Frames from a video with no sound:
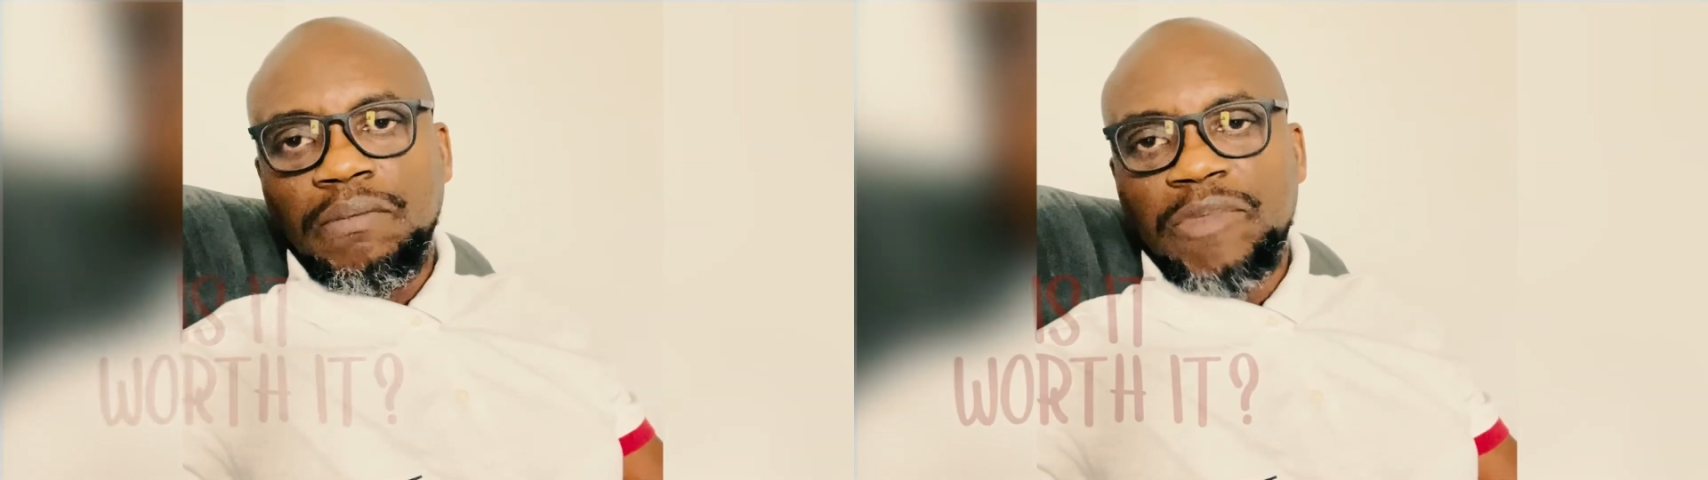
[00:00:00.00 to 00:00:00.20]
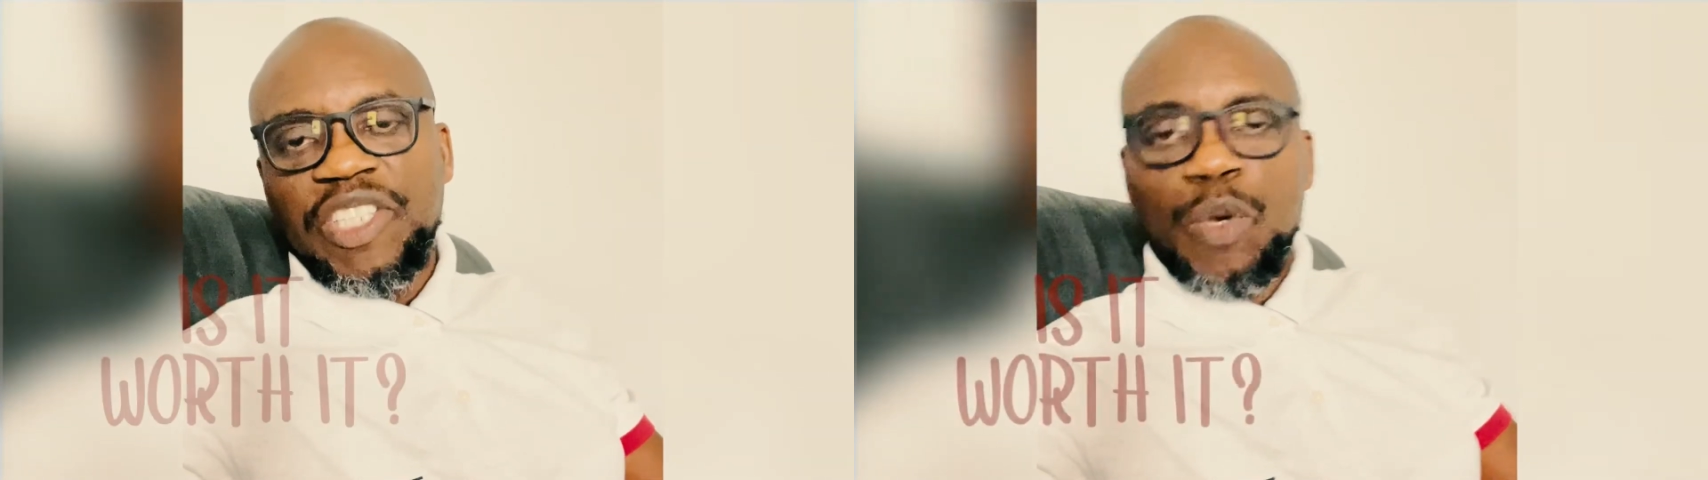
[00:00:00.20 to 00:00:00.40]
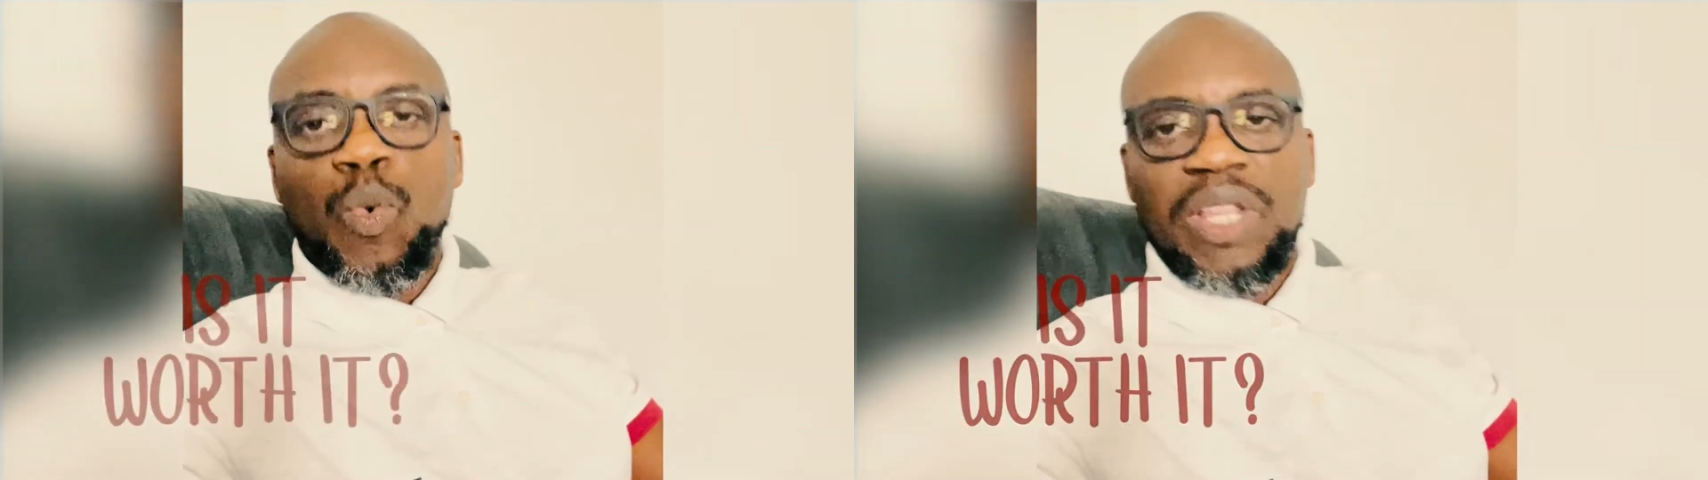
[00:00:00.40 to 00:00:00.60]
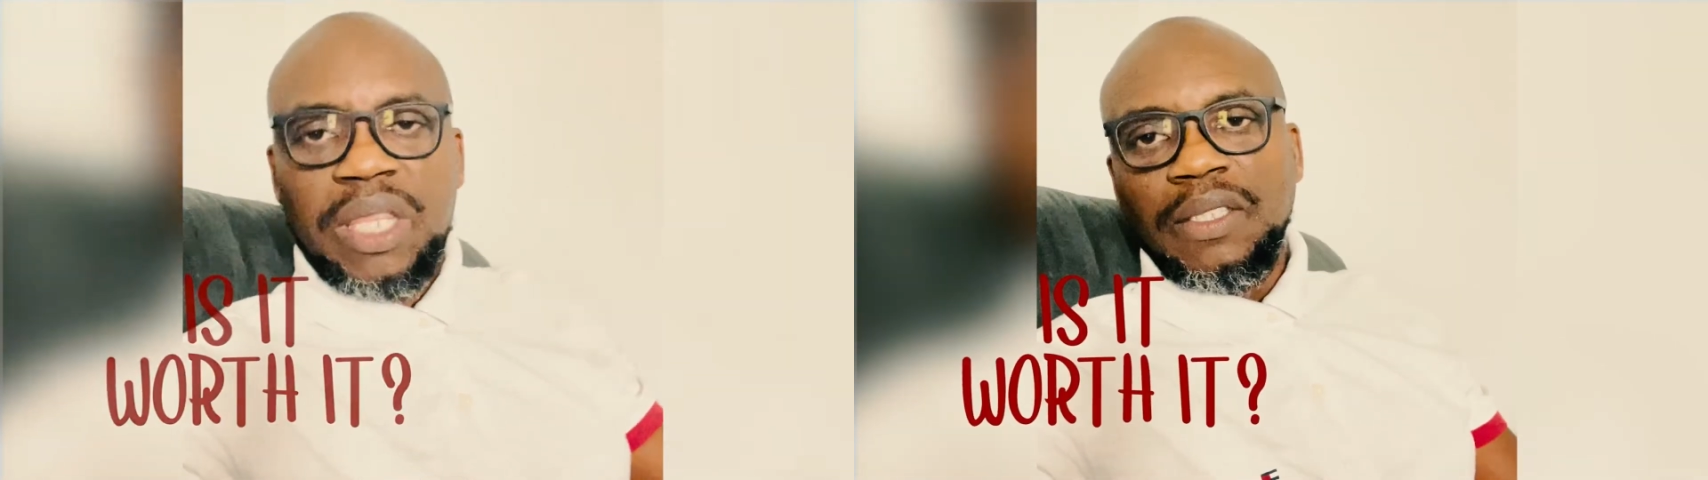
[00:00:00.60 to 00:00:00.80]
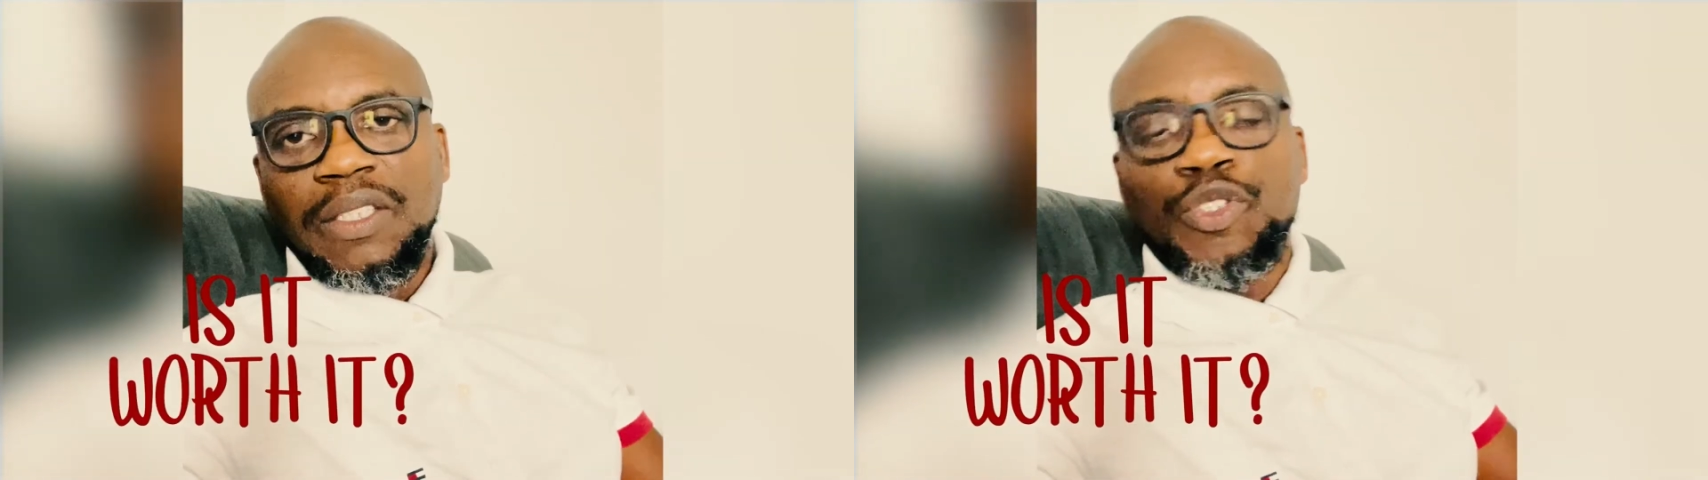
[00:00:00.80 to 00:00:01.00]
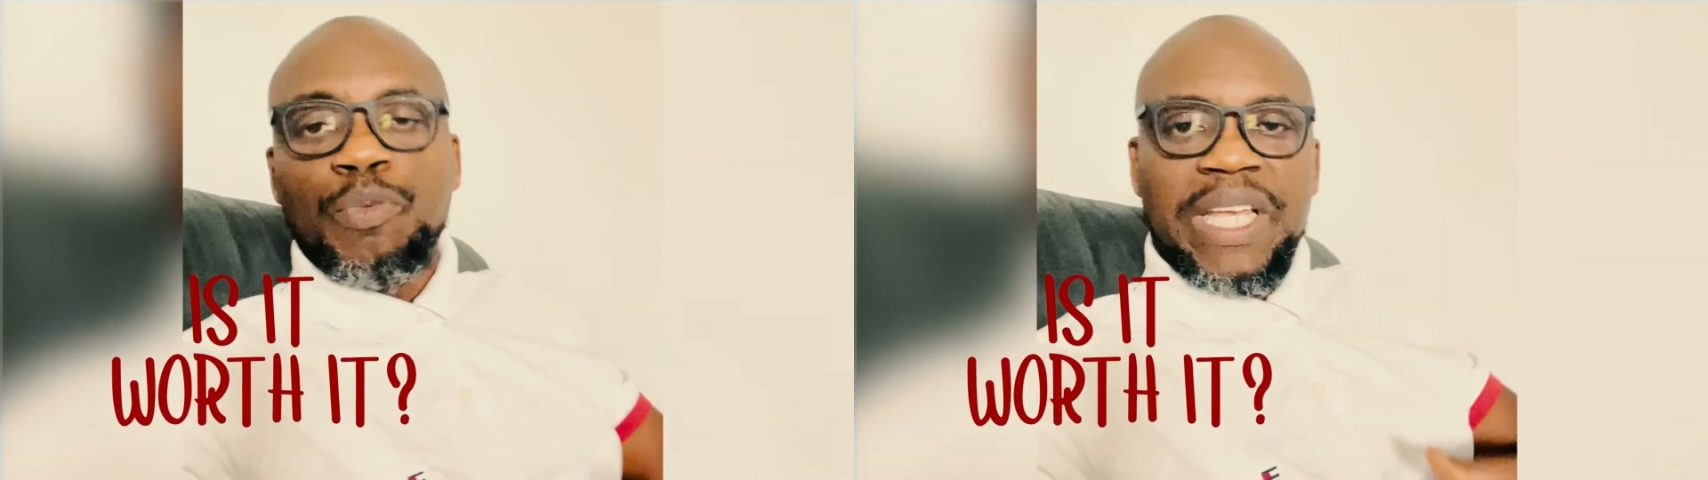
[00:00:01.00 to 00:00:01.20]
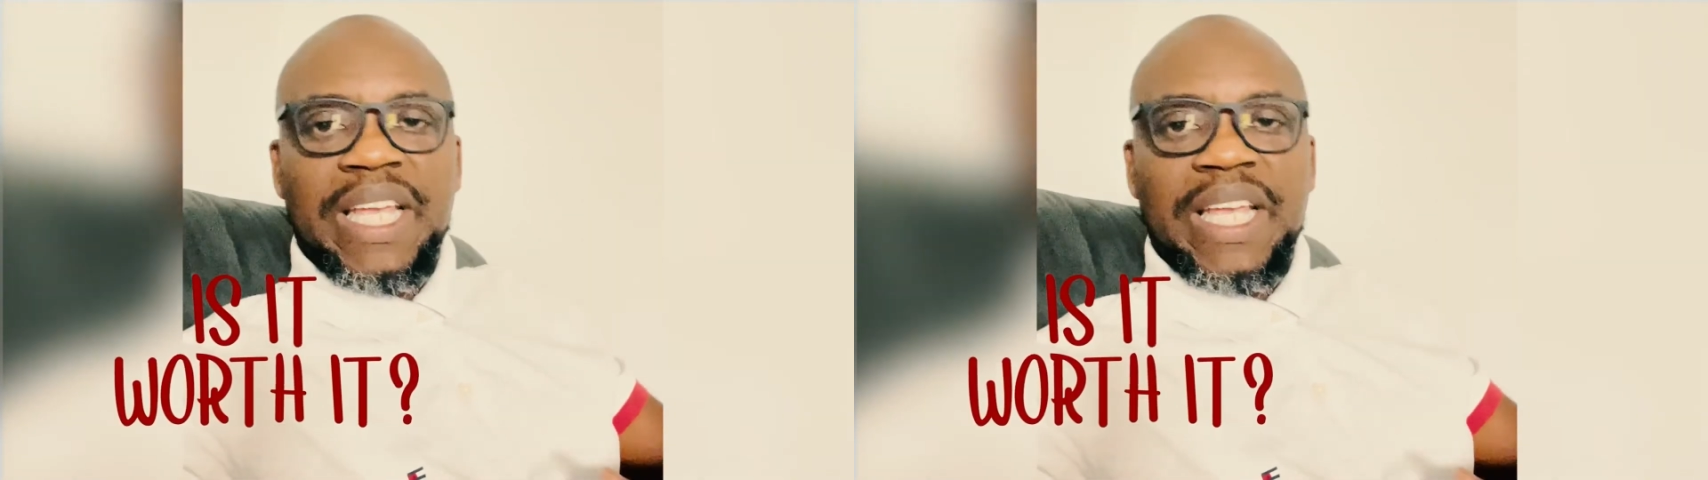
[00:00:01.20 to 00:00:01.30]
Is it worth it? To me,